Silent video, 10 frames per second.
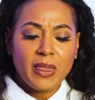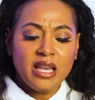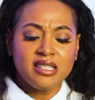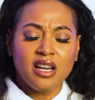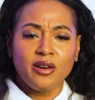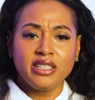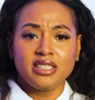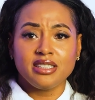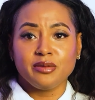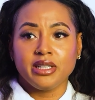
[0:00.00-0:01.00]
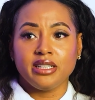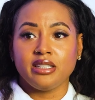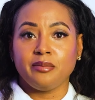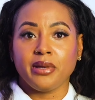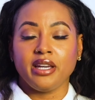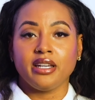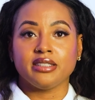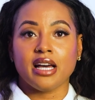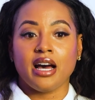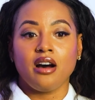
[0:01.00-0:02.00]
So it just really
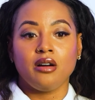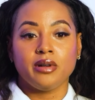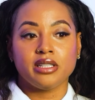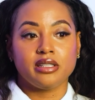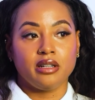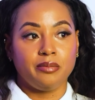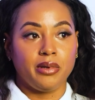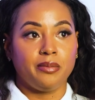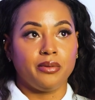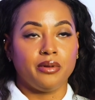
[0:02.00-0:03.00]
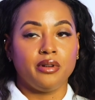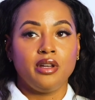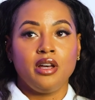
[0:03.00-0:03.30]
depends. I always tell people,